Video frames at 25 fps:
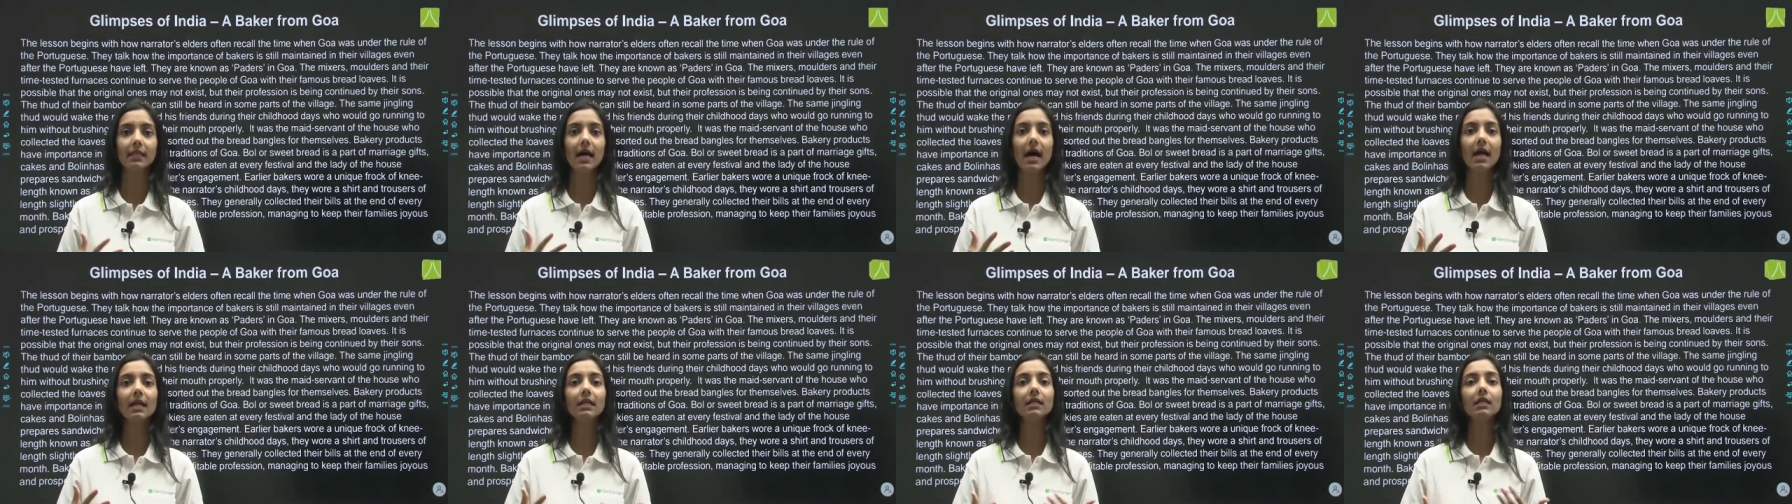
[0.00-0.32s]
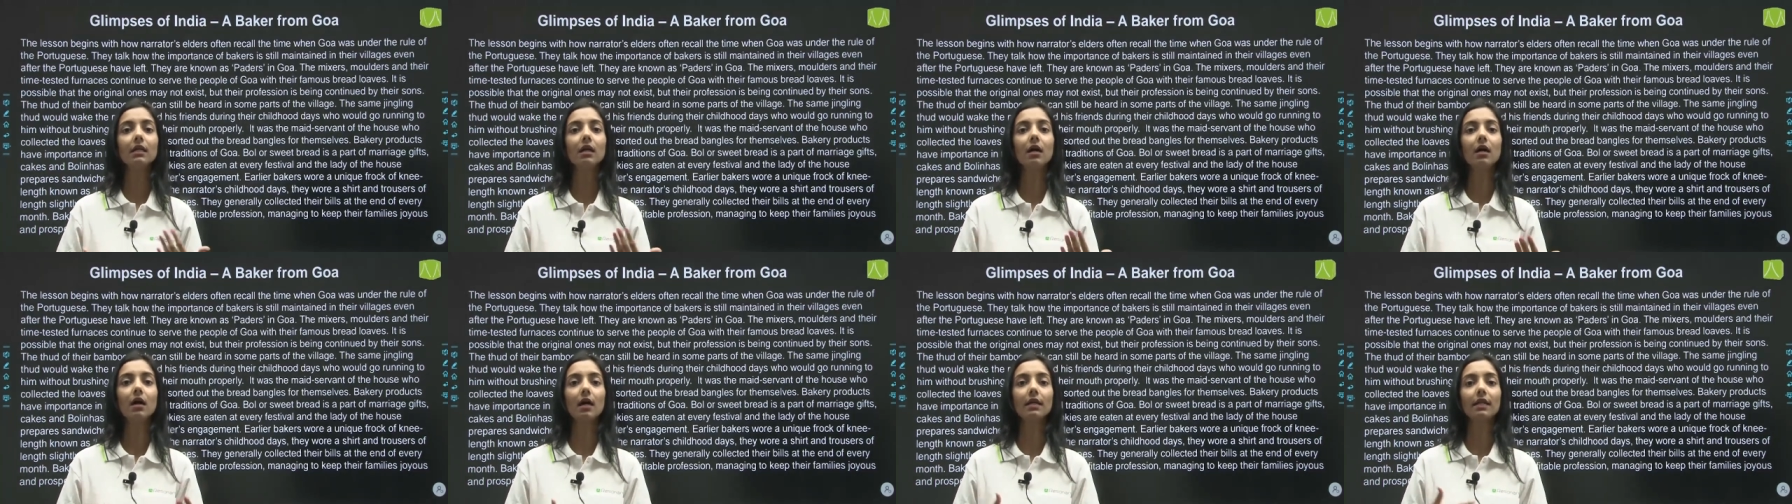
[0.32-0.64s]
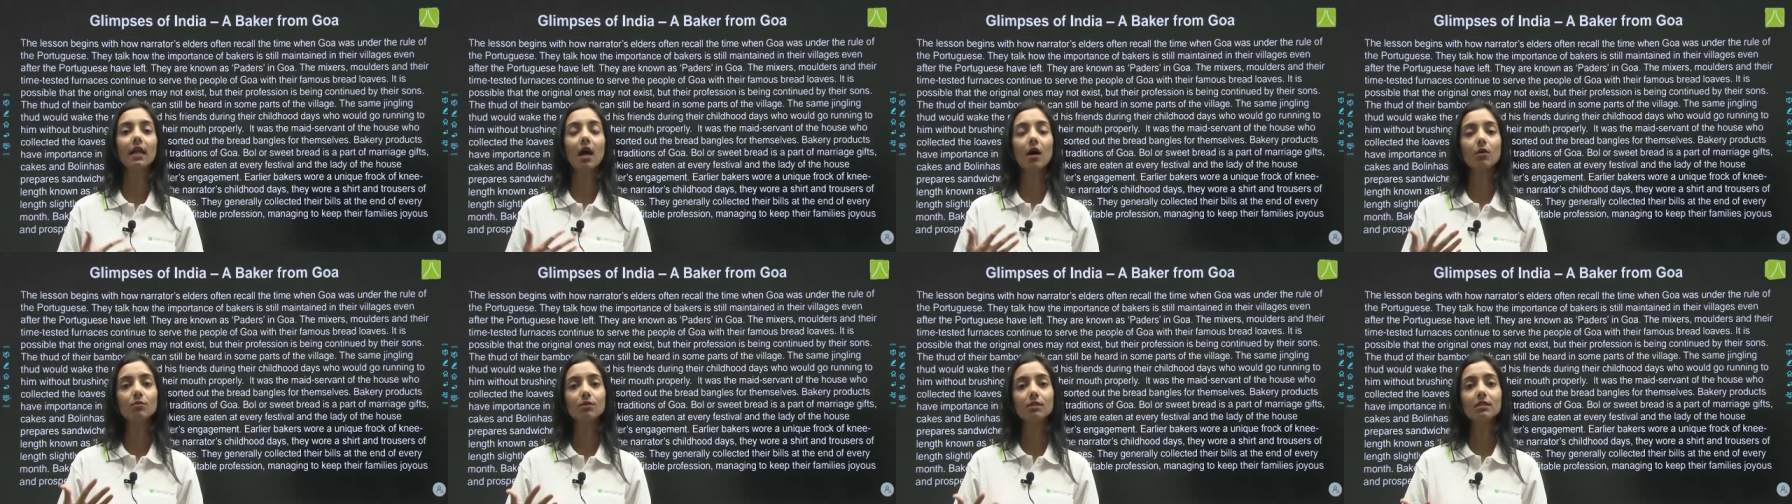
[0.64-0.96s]
that
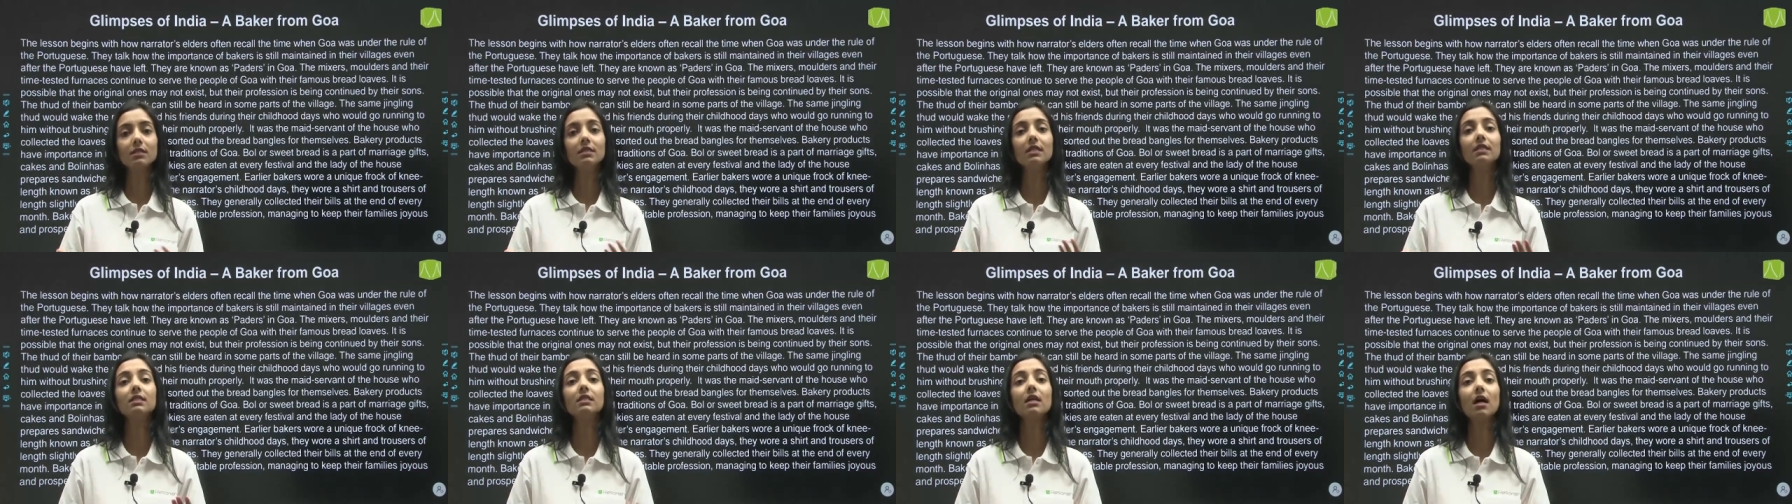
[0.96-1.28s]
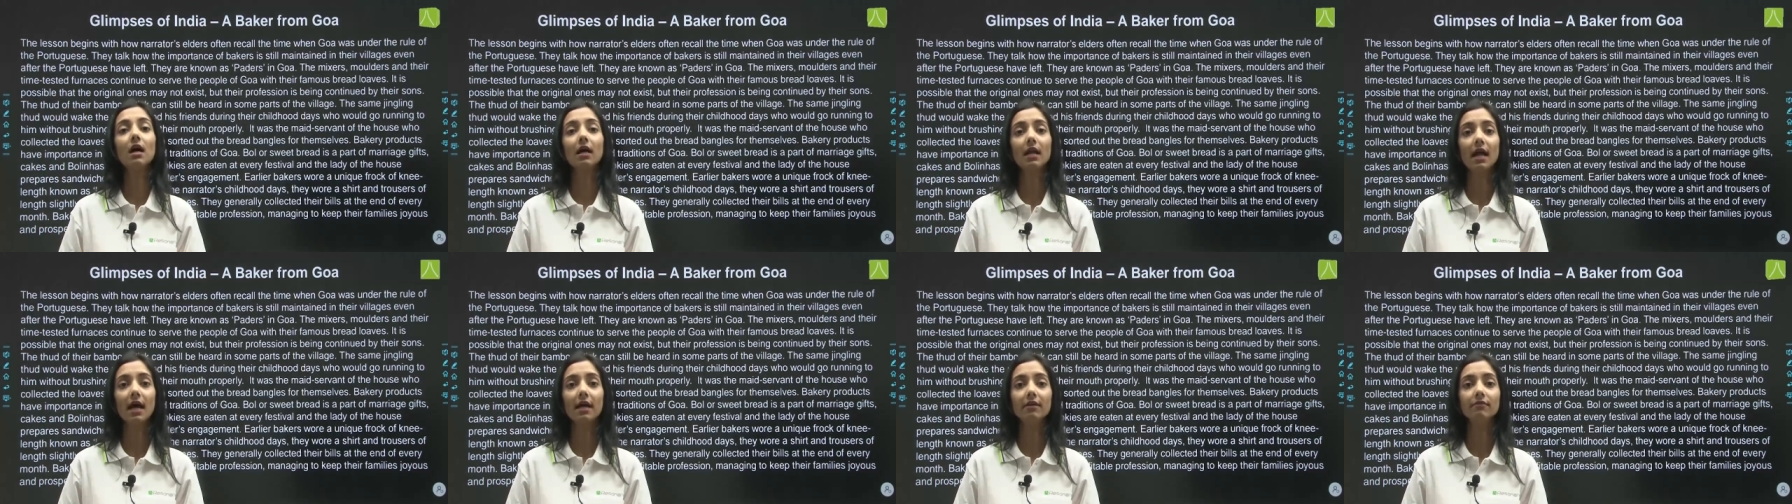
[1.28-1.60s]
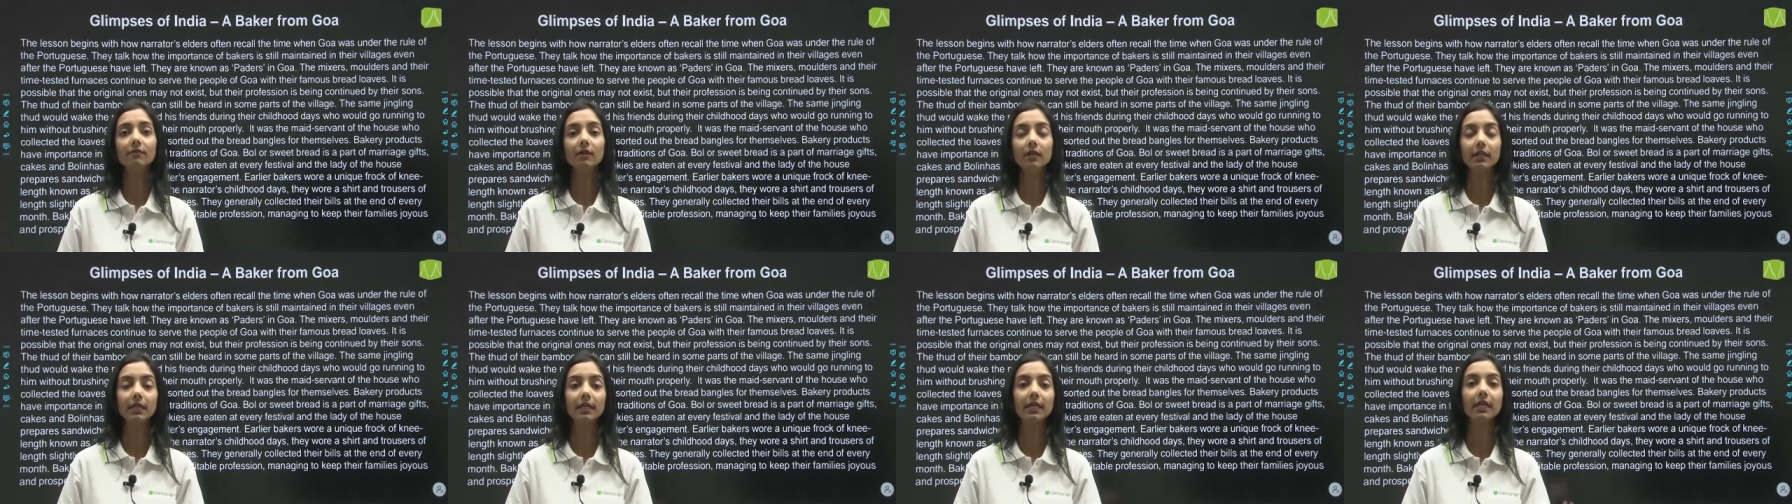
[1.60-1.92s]
announces its
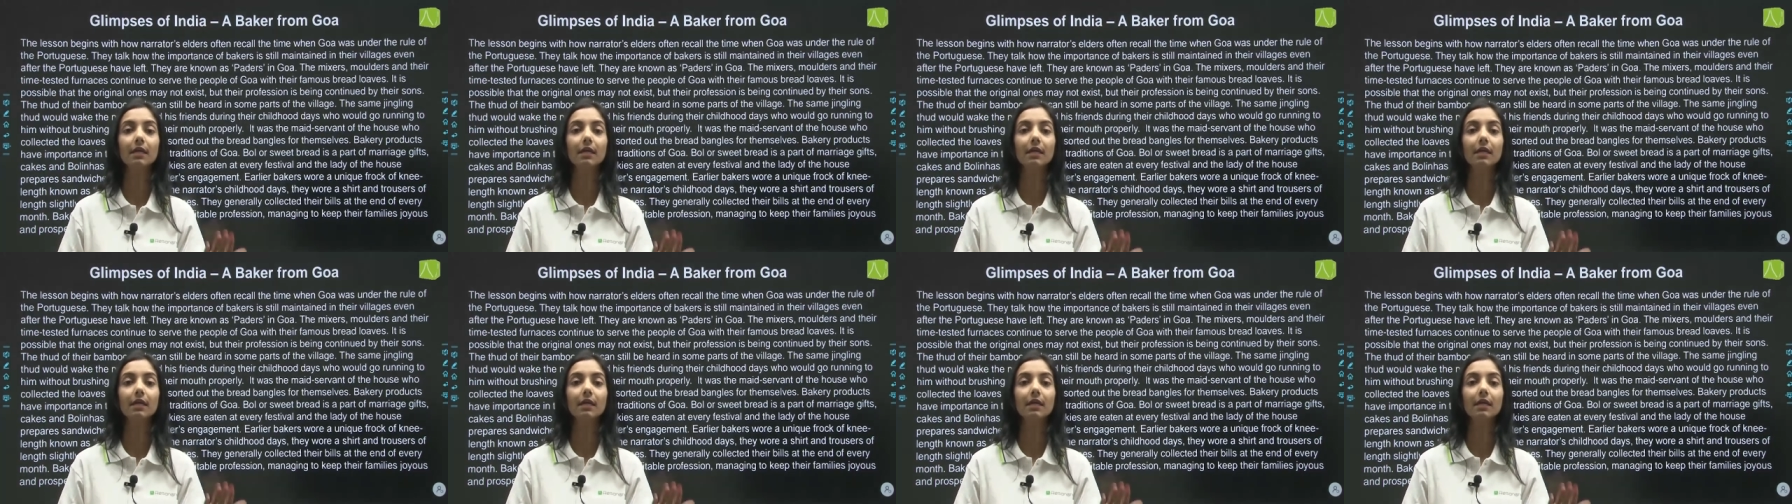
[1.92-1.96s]
arrival.